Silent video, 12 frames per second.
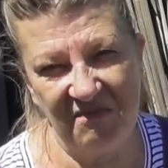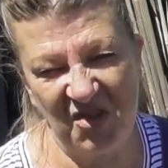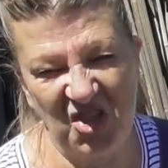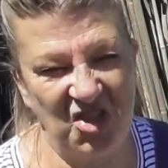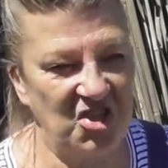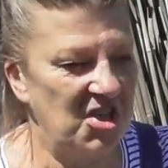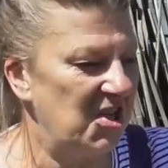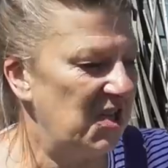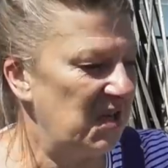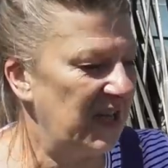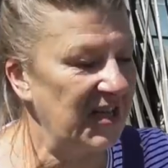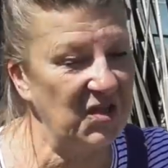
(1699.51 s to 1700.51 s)

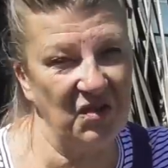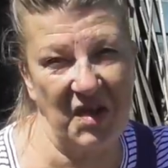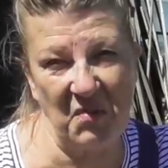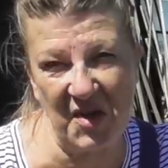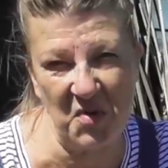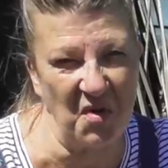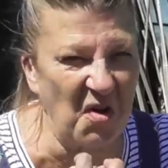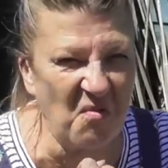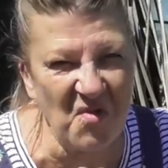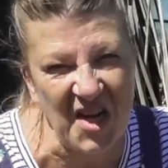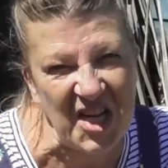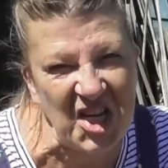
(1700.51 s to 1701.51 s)
stew, that sort of thing, when you want a
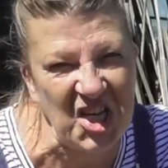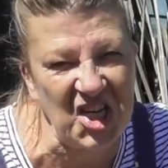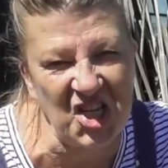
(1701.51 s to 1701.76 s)
really